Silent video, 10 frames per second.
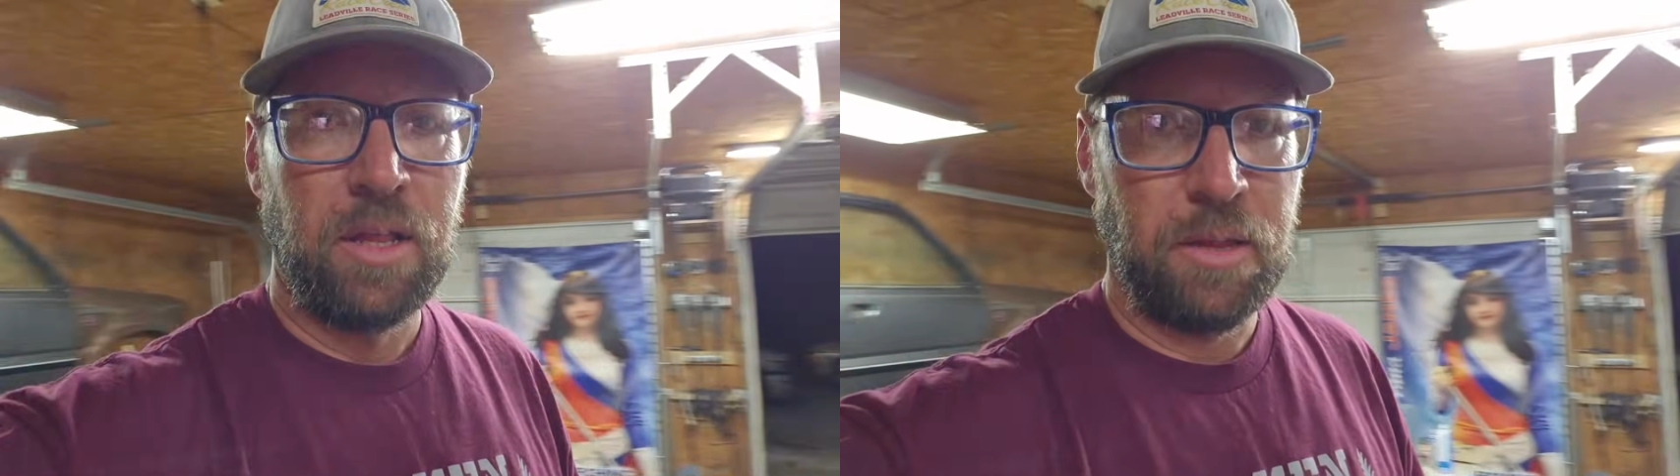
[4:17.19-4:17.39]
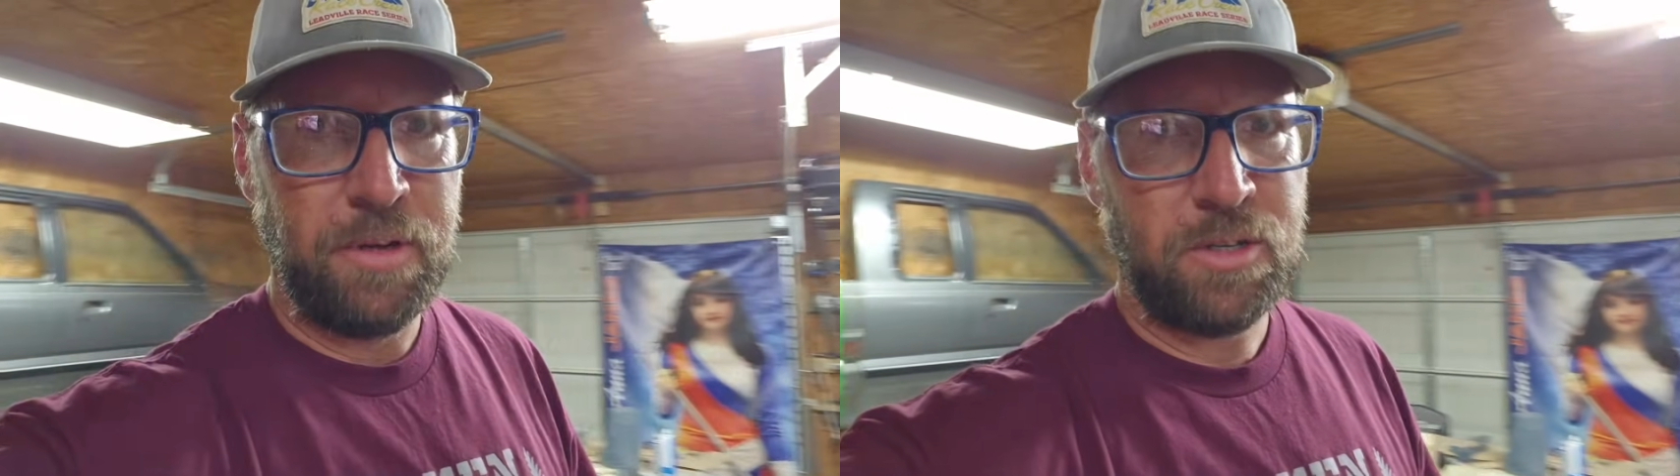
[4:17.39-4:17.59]

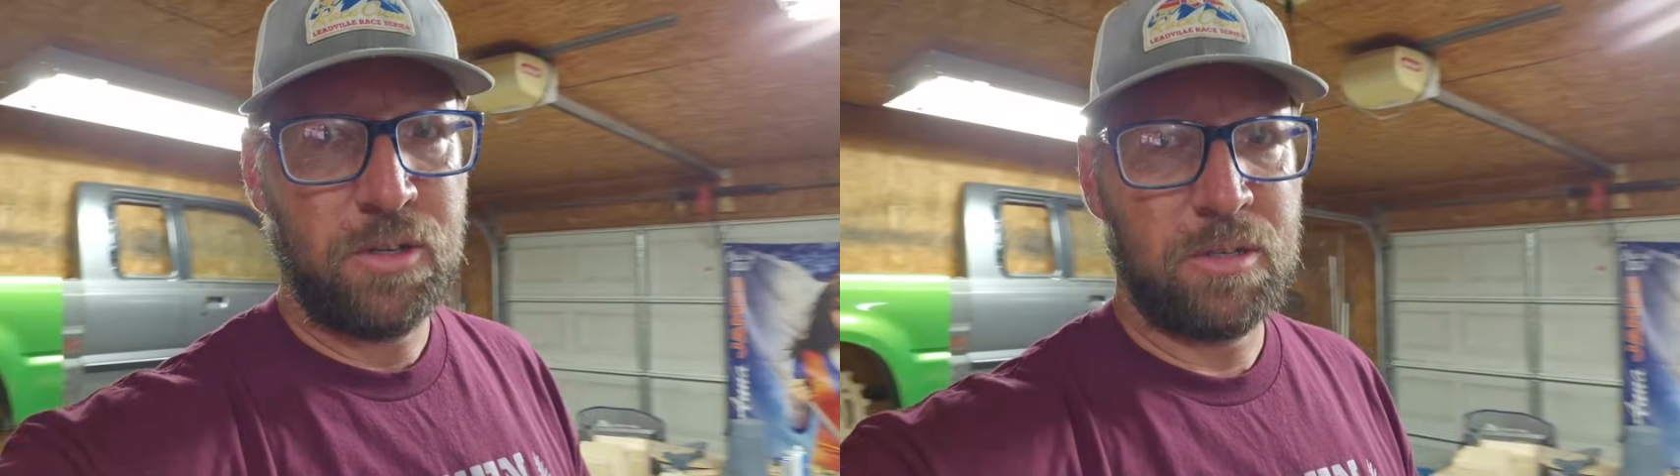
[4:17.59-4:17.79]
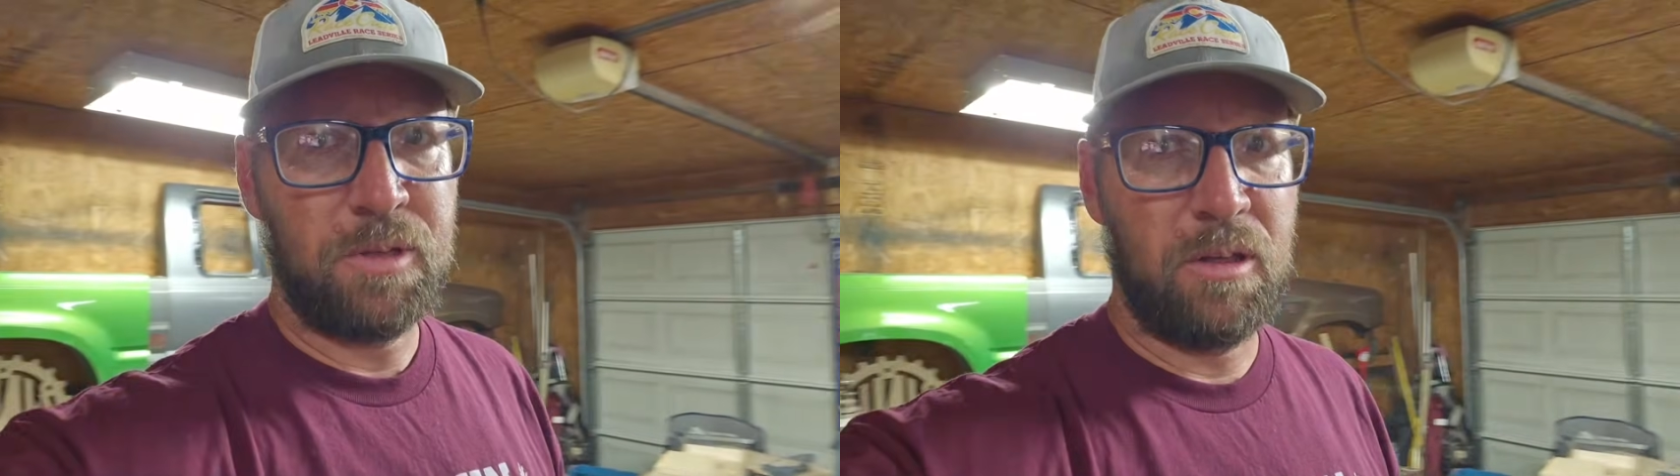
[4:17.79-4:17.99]
let me show
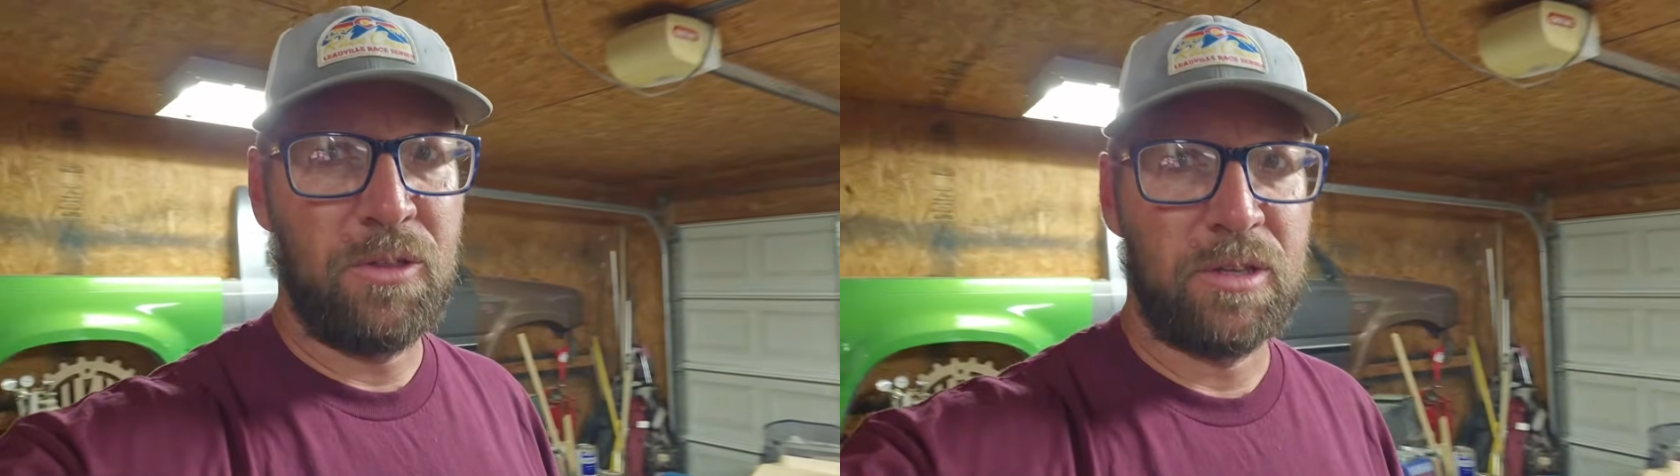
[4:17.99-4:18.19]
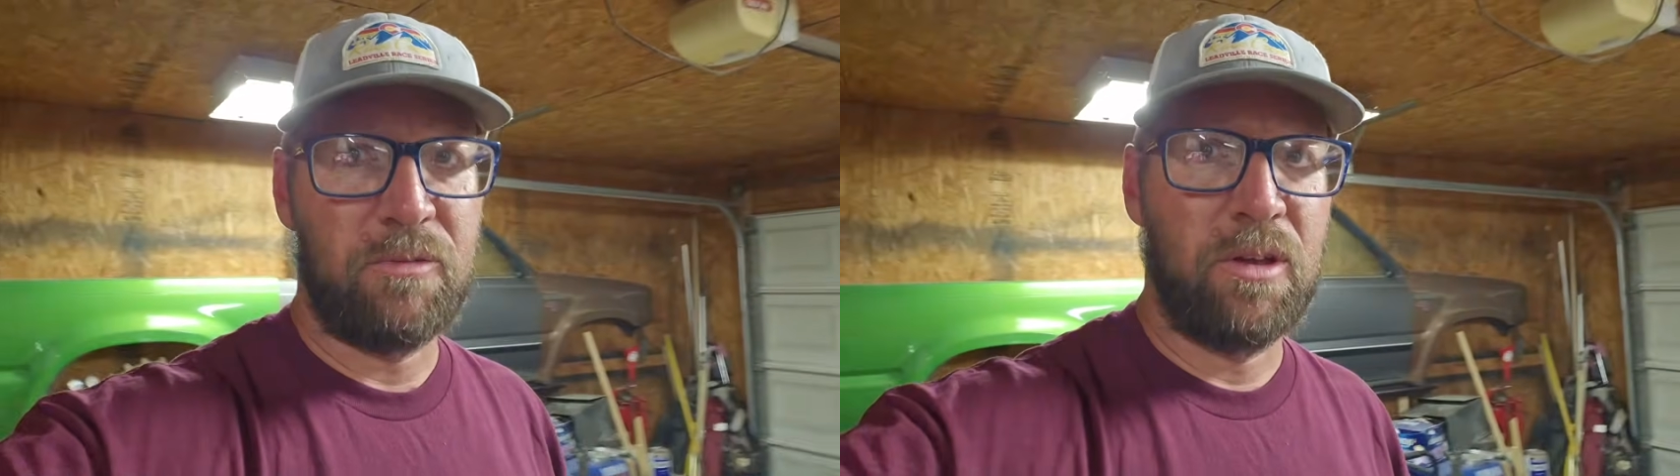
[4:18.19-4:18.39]
you some of the other
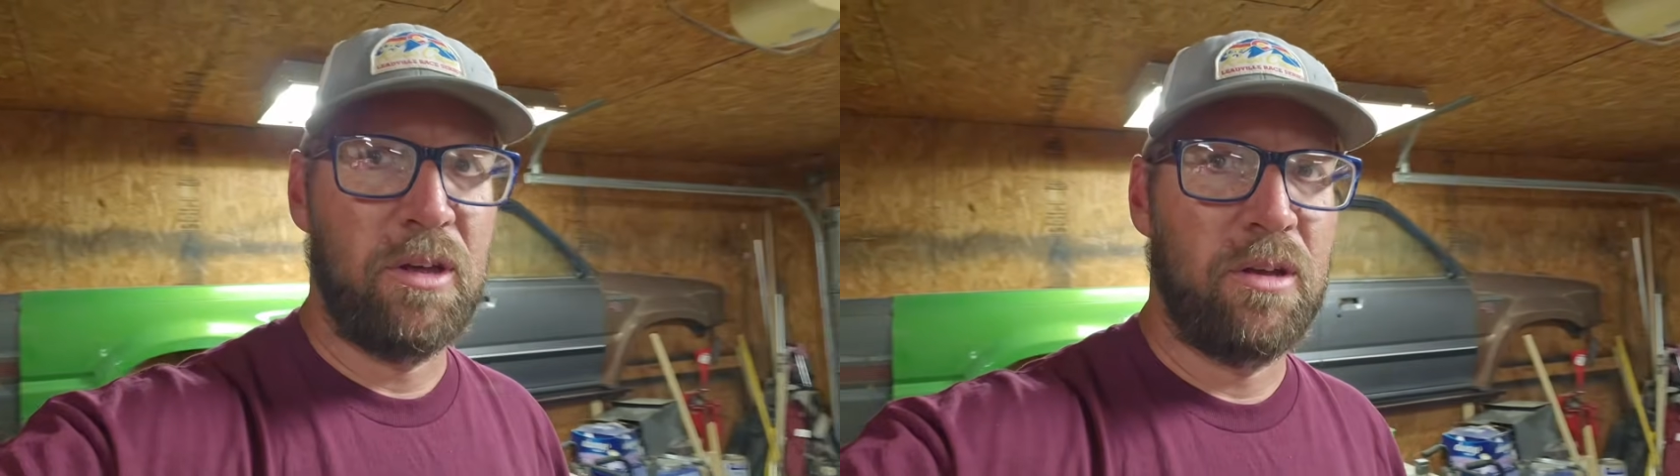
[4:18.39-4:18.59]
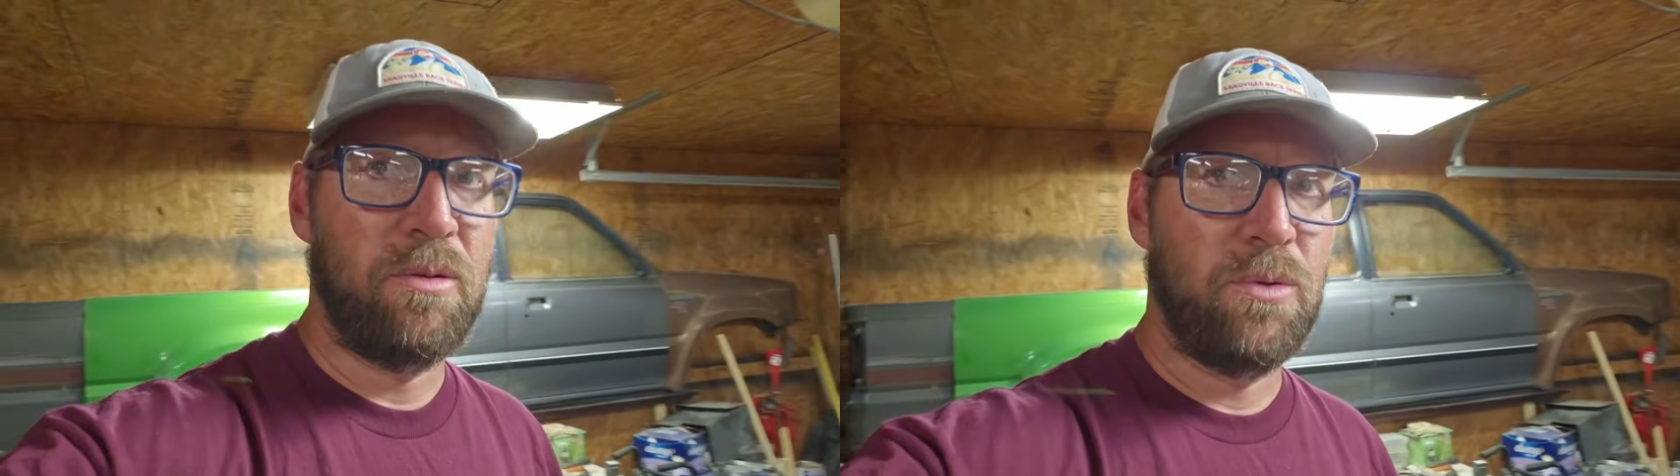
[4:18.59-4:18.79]
things I've done